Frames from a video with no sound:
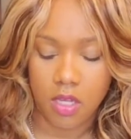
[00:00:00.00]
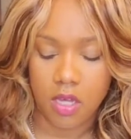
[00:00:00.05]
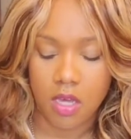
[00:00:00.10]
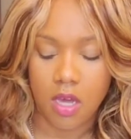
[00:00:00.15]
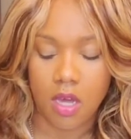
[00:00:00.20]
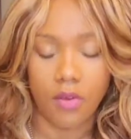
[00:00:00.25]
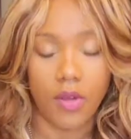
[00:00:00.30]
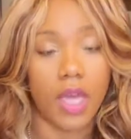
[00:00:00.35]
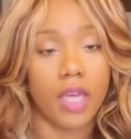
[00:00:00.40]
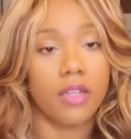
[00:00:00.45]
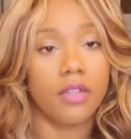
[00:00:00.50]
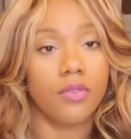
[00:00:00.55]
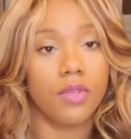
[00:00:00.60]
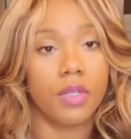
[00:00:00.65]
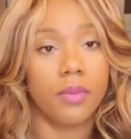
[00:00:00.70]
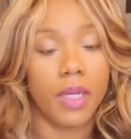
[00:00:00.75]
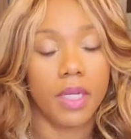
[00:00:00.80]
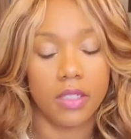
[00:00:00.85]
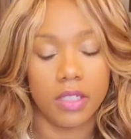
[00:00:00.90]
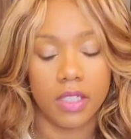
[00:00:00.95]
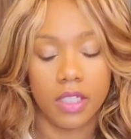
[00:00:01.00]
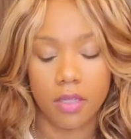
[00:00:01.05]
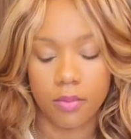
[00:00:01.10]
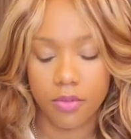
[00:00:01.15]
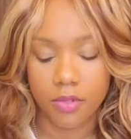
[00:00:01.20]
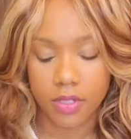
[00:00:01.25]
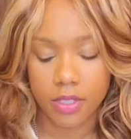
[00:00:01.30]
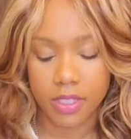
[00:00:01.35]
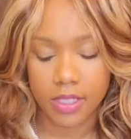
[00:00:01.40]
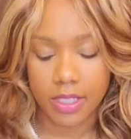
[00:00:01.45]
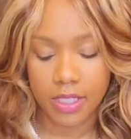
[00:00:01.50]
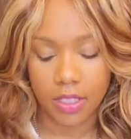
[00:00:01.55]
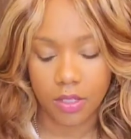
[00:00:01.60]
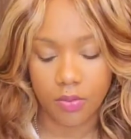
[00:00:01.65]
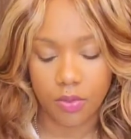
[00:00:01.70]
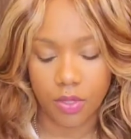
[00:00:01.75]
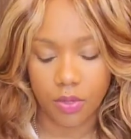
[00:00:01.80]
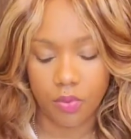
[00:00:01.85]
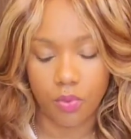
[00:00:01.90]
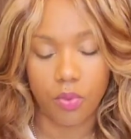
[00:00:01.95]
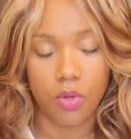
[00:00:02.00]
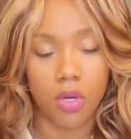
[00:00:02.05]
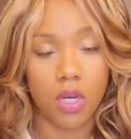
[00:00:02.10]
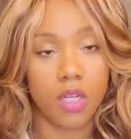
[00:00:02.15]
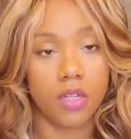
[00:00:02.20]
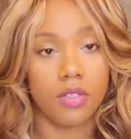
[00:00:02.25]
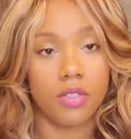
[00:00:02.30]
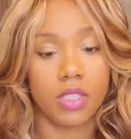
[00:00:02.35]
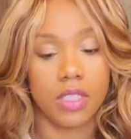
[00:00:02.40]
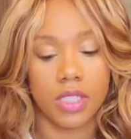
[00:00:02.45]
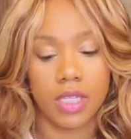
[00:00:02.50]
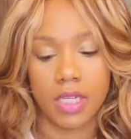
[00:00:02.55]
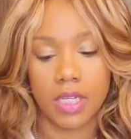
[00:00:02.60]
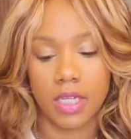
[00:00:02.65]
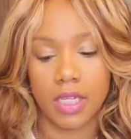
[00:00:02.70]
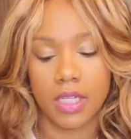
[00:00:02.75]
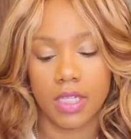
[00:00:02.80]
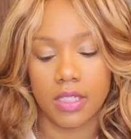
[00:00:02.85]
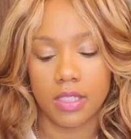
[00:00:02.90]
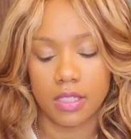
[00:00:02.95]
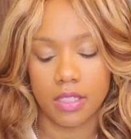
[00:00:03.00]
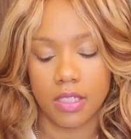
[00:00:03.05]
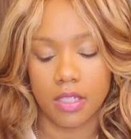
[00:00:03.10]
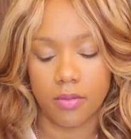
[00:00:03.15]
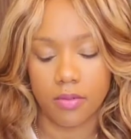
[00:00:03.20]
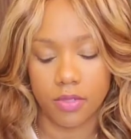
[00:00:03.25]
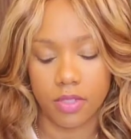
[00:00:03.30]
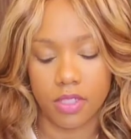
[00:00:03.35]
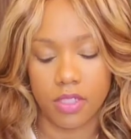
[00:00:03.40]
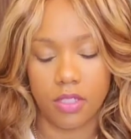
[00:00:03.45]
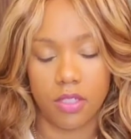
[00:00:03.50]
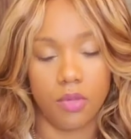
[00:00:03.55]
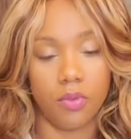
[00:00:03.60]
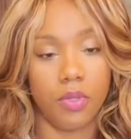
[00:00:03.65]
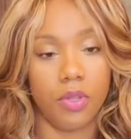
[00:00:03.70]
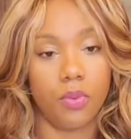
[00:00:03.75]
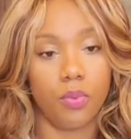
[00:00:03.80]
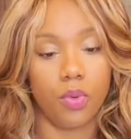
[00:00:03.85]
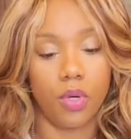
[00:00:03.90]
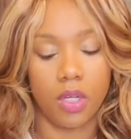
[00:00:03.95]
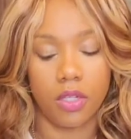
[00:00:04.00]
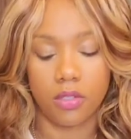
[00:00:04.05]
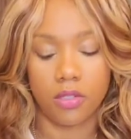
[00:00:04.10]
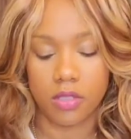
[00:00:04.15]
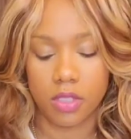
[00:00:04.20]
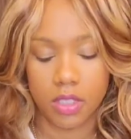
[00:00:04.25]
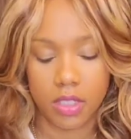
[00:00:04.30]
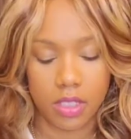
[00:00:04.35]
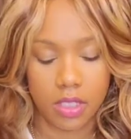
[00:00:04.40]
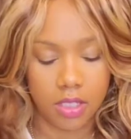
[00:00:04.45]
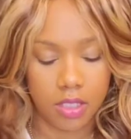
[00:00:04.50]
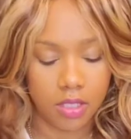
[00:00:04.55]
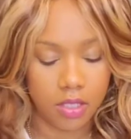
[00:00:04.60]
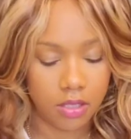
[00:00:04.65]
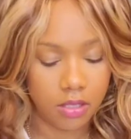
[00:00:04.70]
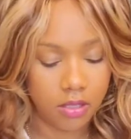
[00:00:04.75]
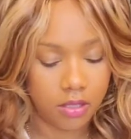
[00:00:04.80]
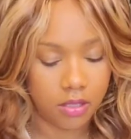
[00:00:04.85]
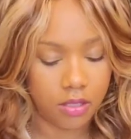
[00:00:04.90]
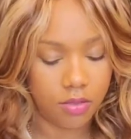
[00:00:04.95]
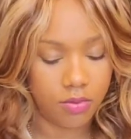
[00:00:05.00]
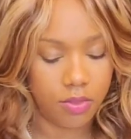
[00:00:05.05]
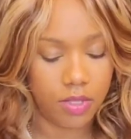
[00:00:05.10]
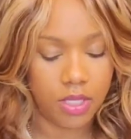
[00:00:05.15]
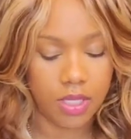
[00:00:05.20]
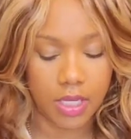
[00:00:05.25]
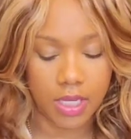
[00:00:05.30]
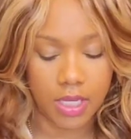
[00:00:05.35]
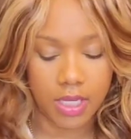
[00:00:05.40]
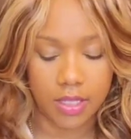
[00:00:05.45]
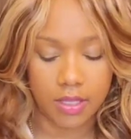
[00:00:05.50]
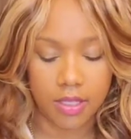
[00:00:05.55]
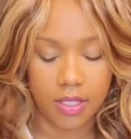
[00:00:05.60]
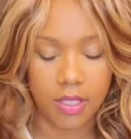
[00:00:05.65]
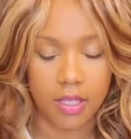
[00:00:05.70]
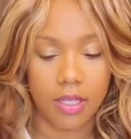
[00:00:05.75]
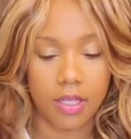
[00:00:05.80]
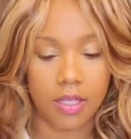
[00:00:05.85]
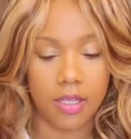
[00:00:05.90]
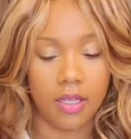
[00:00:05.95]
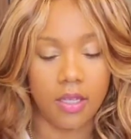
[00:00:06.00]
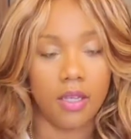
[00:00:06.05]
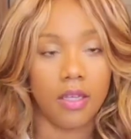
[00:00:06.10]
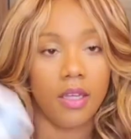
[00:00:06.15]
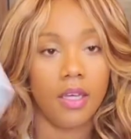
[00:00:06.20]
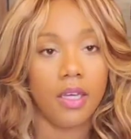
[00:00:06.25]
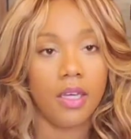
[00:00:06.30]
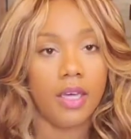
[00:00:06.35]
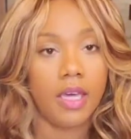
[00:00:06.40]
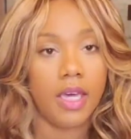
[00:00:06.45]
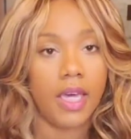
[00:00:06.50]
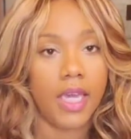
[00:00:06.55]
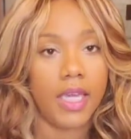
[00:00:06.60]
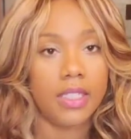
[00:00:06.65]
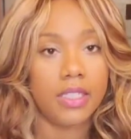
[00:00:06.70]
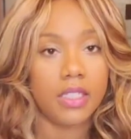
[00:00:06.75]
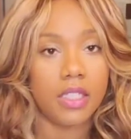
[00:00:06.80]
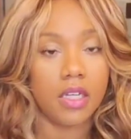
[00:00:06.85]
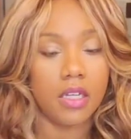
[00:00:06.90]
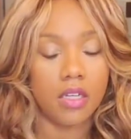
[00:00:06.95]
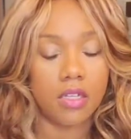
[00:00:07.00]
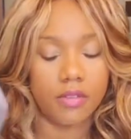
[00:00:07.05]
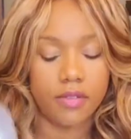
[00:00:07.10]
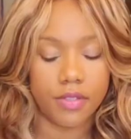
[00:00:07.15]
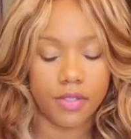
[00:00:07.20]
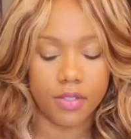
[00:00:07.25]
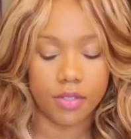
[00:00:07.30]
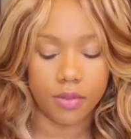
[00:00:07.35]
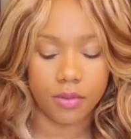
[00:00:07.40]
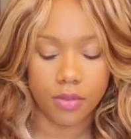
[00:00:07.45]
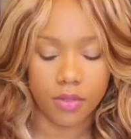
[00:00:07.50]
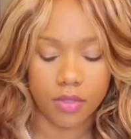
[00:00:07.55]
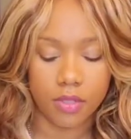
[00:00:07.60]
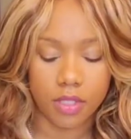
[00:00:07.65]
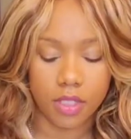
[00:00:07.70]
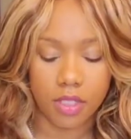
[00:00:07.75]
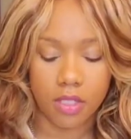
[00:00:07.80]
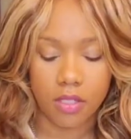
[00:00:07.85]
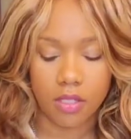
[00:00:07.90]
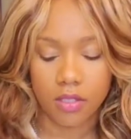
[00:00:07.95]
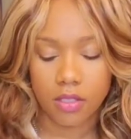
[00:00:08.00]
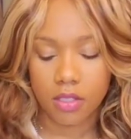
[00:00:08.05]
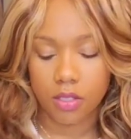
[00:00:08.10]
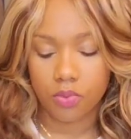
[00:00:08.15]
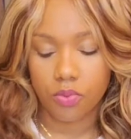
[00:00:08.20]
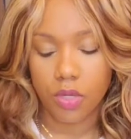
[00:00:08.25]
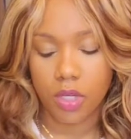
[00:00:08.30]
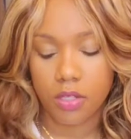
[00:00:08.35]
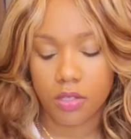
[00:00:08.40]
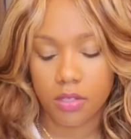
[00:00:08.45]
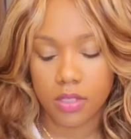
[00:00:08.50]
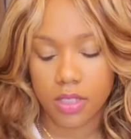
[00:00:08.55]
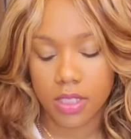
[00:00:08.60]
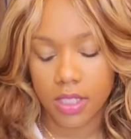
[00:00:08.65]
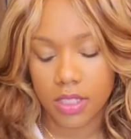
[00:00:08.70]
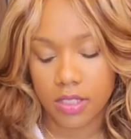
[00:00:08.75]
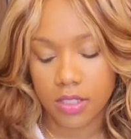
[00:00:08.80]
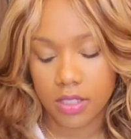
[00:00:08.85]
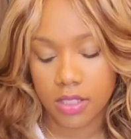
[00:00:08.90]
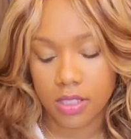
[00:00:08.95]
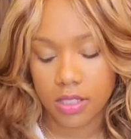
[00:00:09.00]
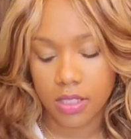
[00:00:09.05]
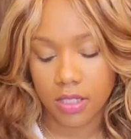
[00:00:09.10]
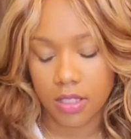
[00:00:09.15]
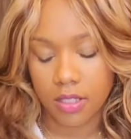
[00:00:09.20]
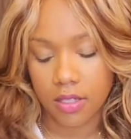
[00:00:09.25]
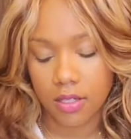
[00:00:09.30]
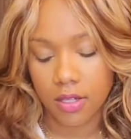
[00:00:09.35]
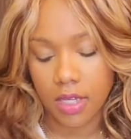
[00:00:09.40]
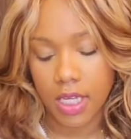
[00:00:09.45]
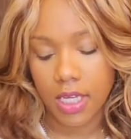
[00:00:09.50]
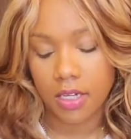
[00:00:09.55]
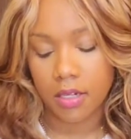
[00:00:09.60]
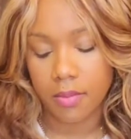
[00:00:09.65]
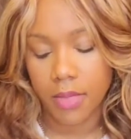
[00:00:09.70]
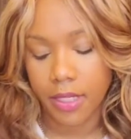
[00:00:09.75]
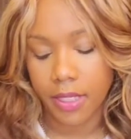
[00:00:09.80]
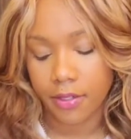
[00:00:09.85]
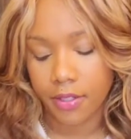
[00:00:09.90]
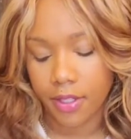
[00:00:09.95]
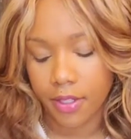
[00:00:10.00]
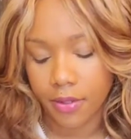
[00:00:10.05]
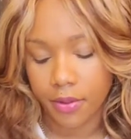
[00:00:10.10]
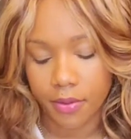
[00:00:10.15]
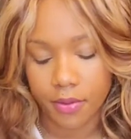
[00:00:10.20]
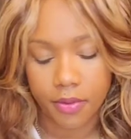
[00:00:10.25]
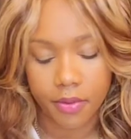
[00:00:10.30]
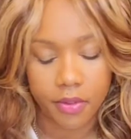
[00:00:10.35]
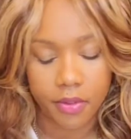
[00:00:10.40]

All right, what about Libras dealing with water signs? Libras dealing with water signs. We've got the Eight of Swords here. This water sign is stuck in their head about you.